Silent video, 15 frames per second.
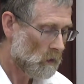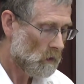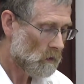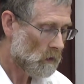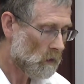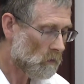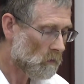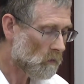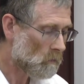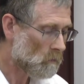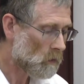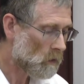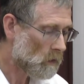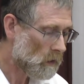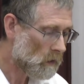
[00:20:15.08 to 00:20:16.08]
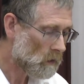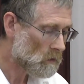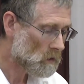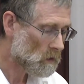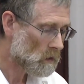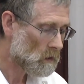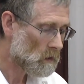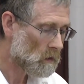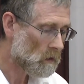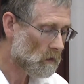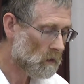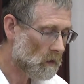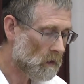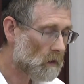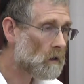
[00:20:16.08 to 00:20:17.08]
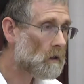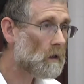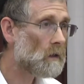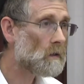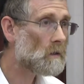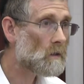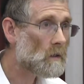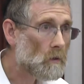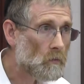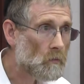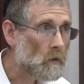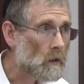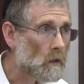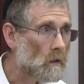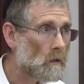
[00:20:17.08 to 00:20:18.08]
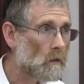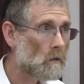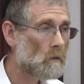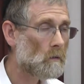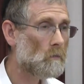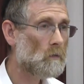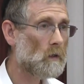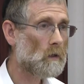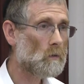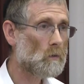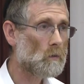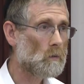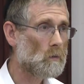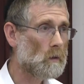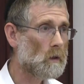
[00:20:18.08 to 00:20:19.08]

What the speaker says: Now, the Molad is a scientific value.